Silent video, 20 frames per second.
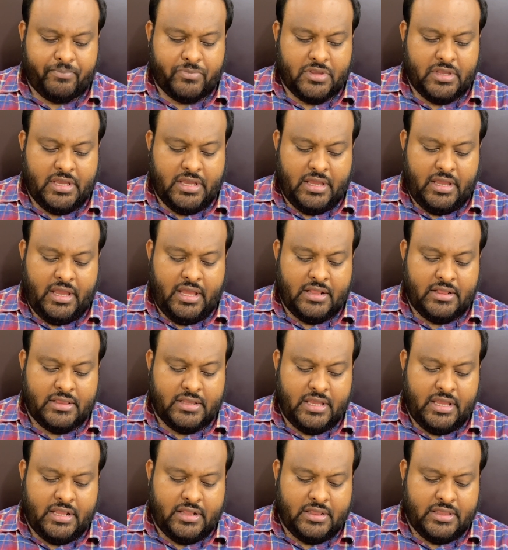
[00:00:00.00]

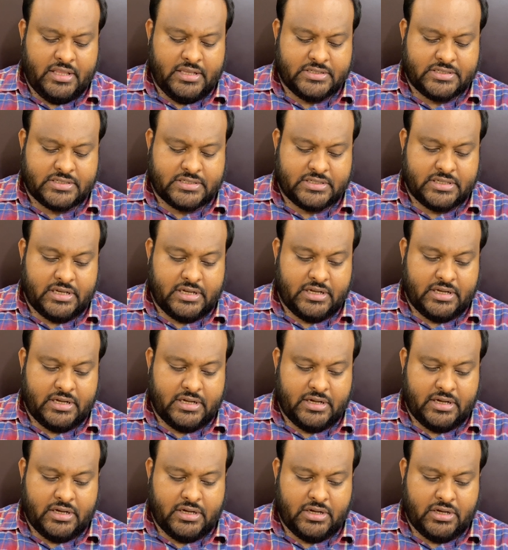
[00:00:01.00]
in this
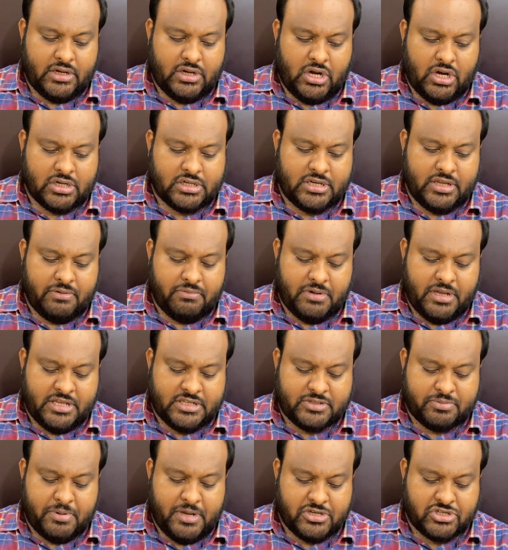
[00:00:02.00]
octave
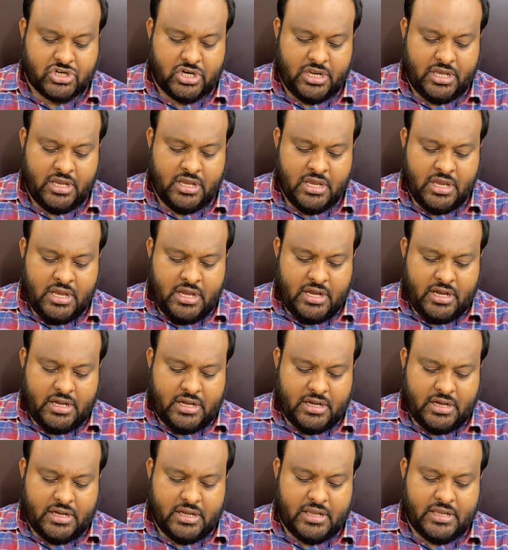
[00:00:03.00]
especially,
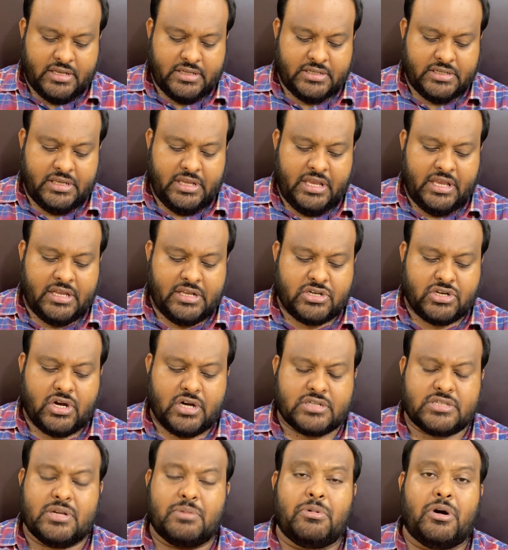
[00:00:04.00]
he
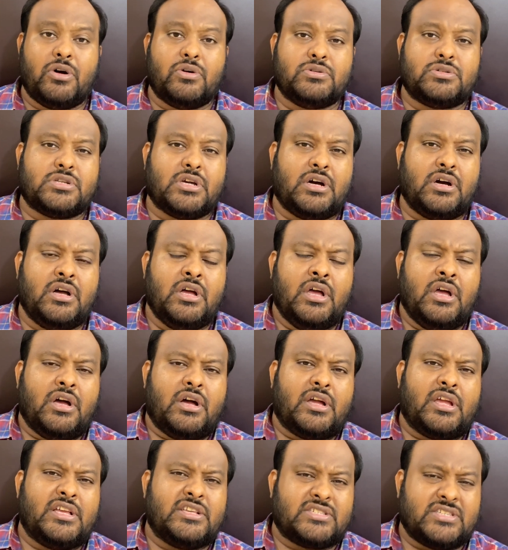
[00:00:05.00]
talks about
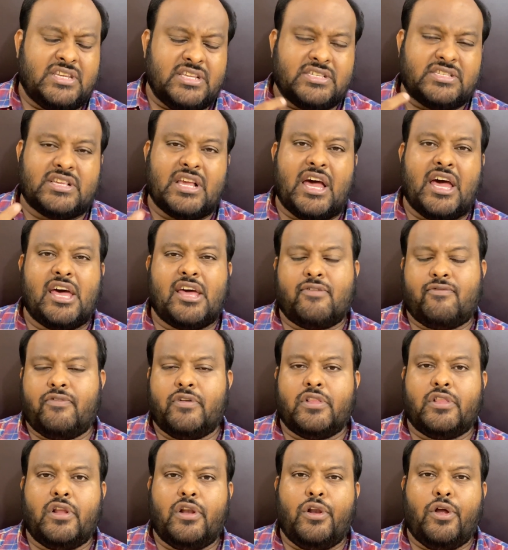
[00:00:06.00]
his desire
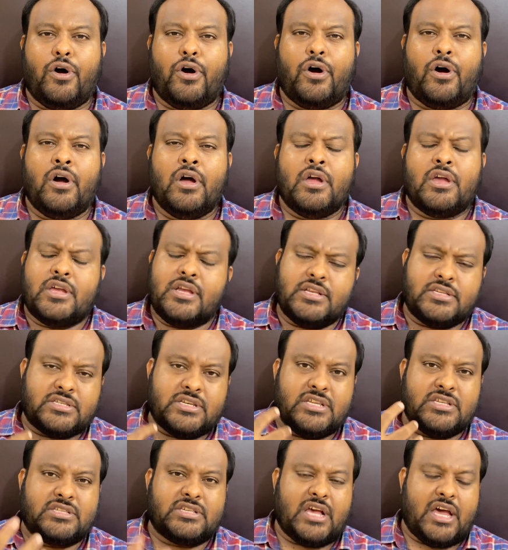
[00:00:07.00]
for the law, his
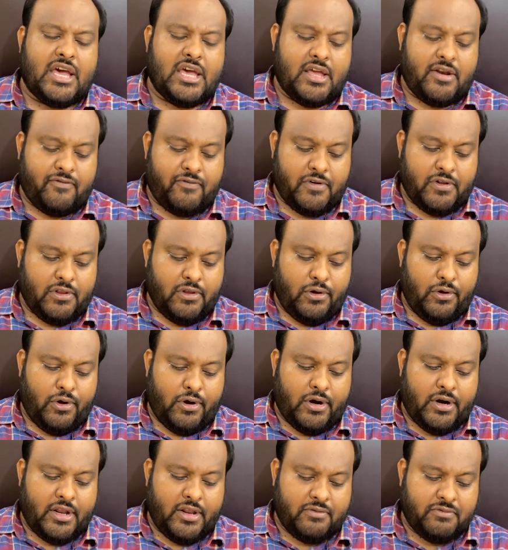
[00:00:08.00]
desire for the
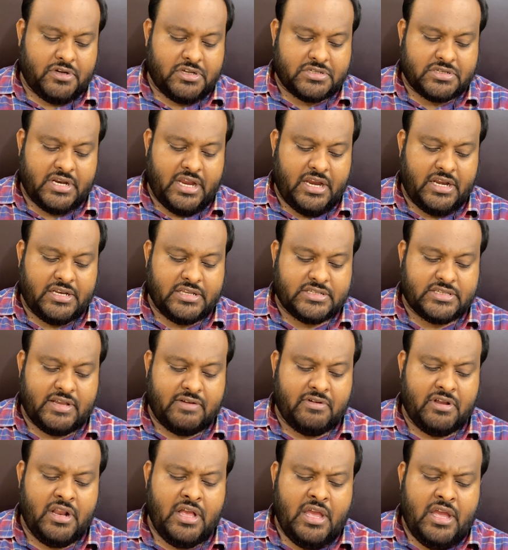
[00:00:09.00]
Lord in verse
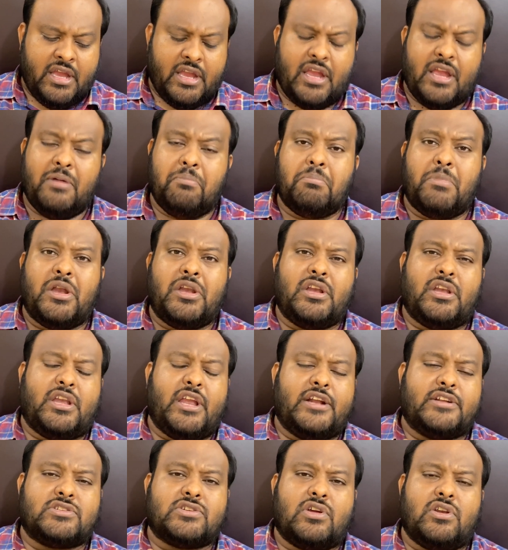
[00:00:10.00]
97. He
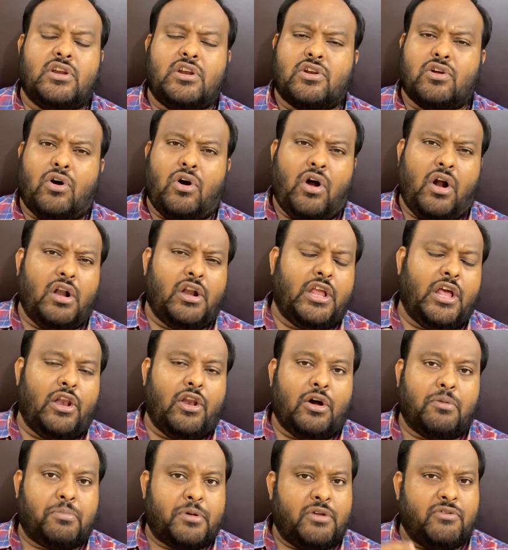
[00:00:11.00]
meditates on it all day
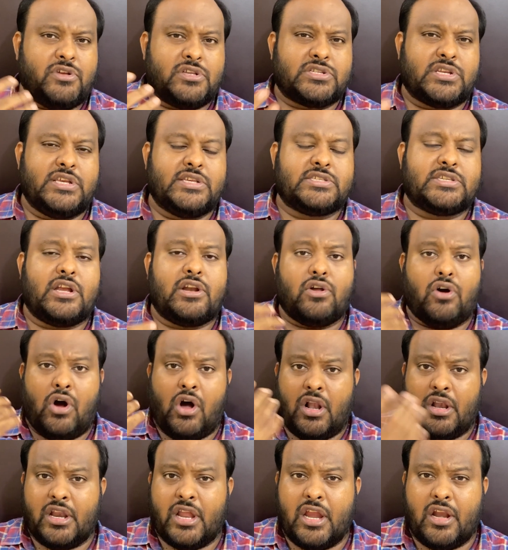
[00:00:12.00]
long. Previously, he said
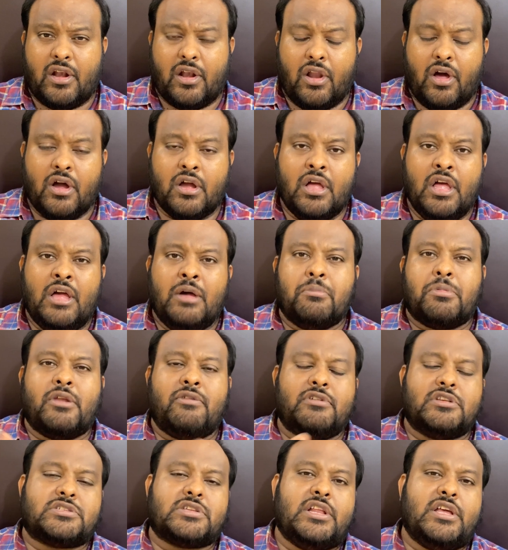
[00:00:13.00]
all night long.
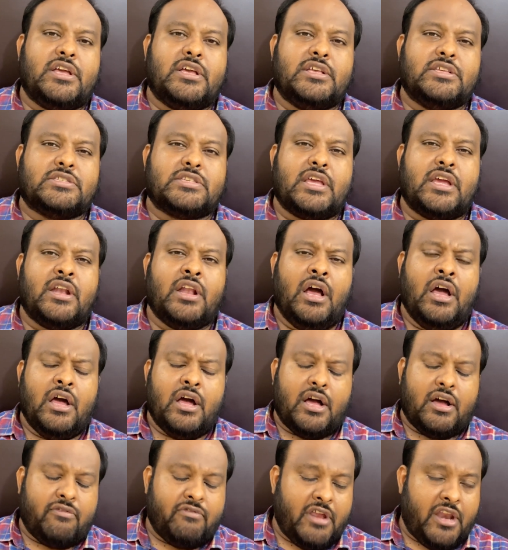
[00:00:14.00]
Previously, he said,
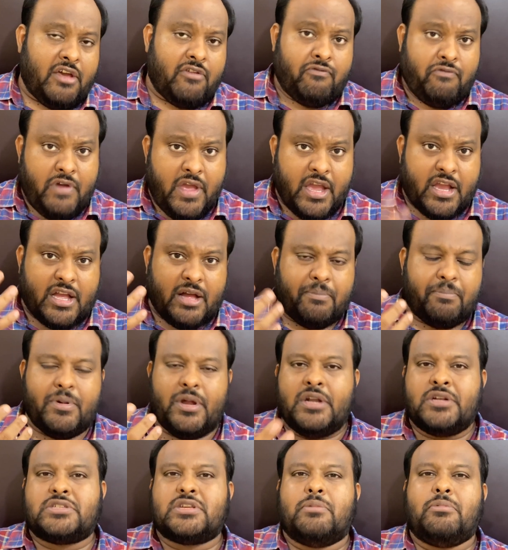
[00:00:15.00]
when I wake up,
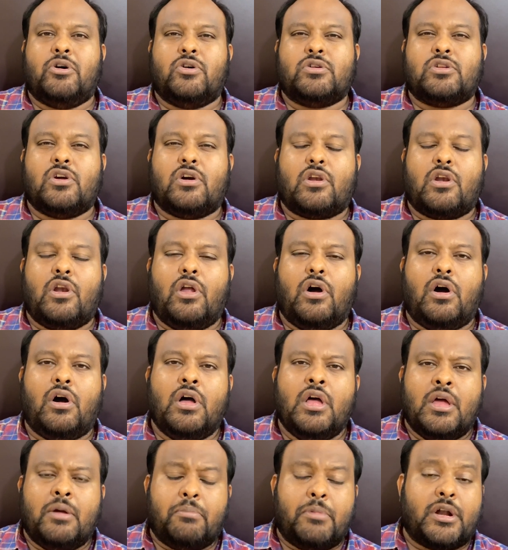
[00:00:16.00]
it's about your law.
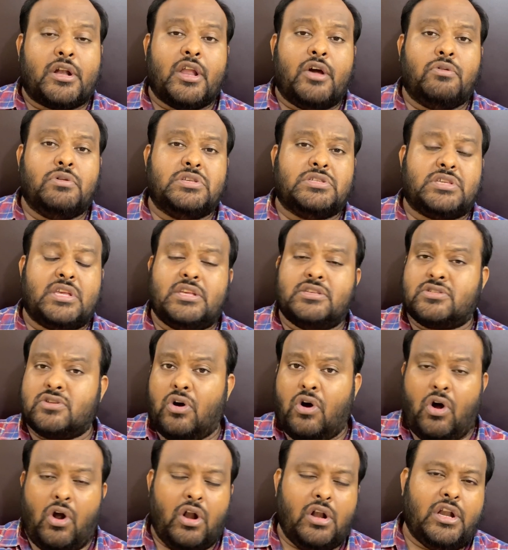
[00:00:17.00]
But now he says
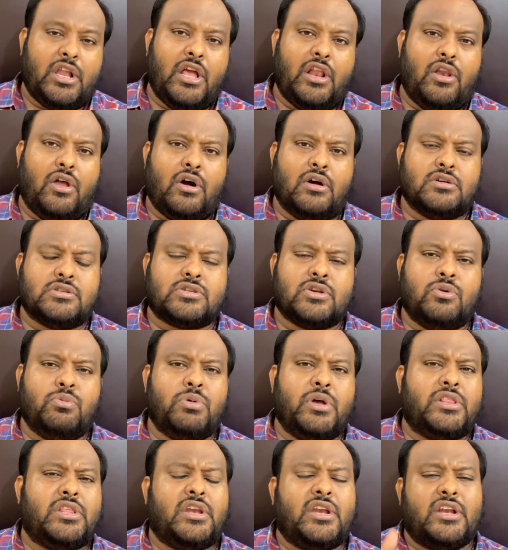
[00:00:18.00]
all day long. So
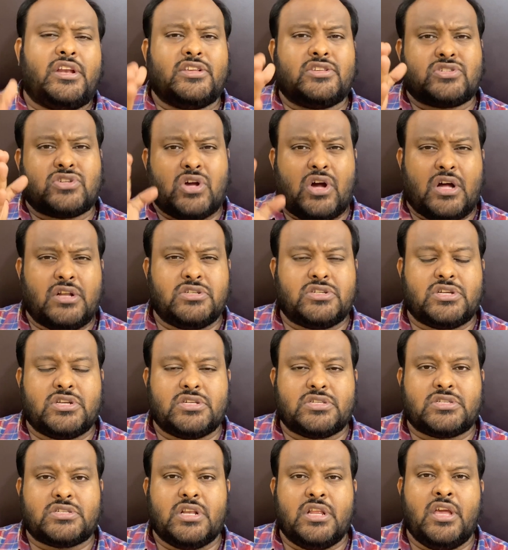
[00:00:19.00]
whether it is
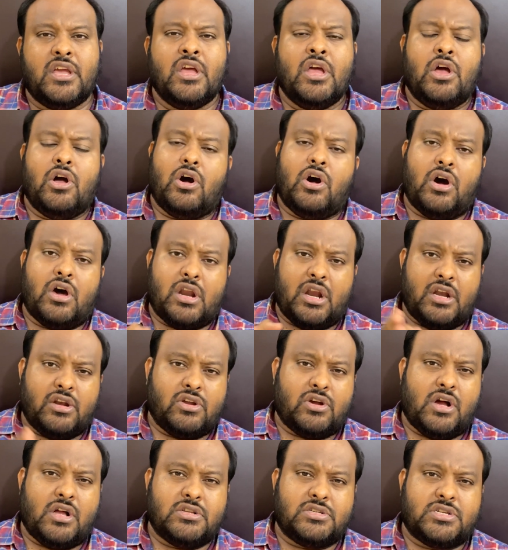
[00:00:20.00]
consciously or
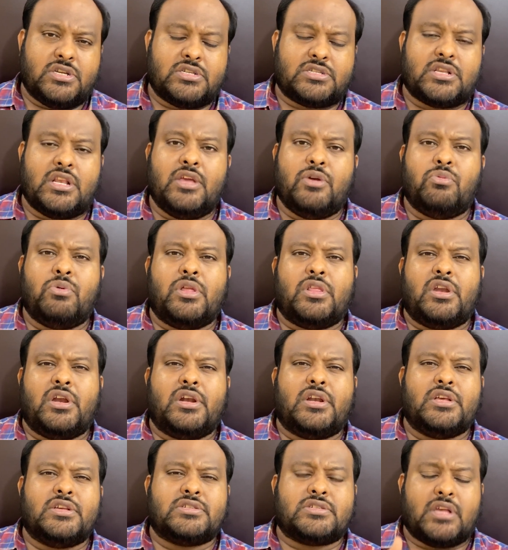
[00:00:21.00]
unconsciously, whether
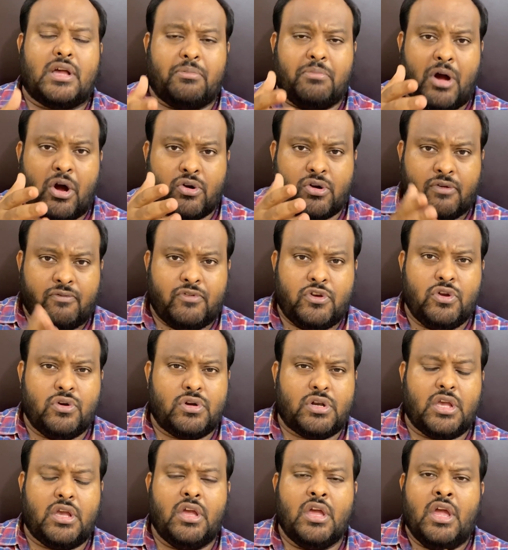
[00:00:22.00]
it is out of
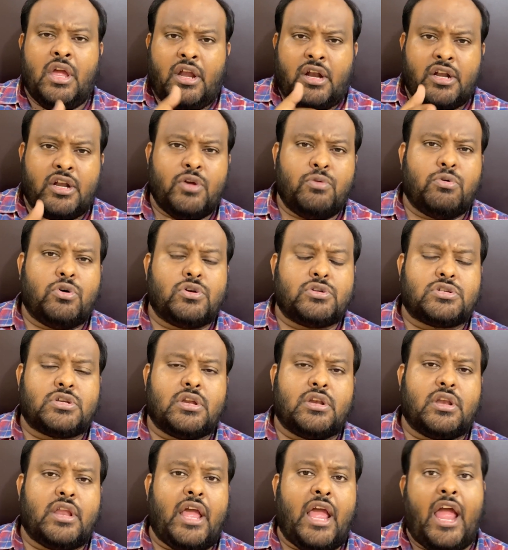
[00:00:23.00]
duty,
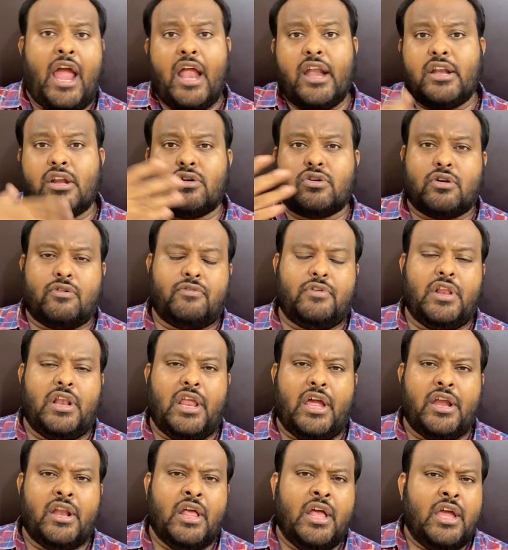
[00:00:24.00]
devotion, and out of
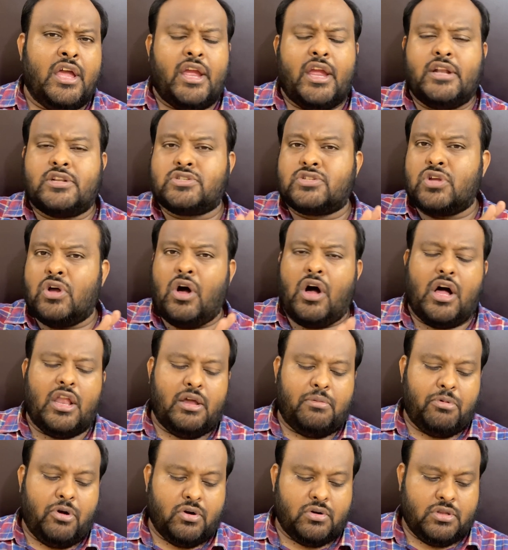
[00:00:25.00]
delight, it's all
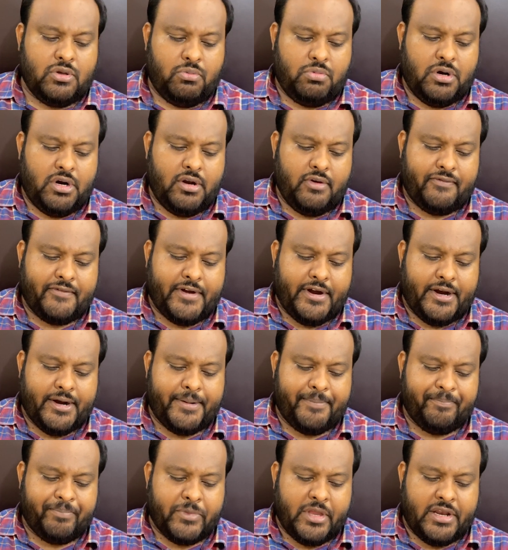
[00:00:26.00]
about the word of God.
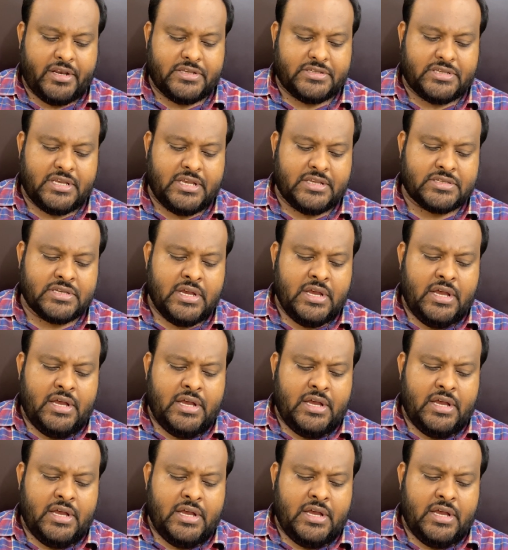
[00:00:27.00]
And he says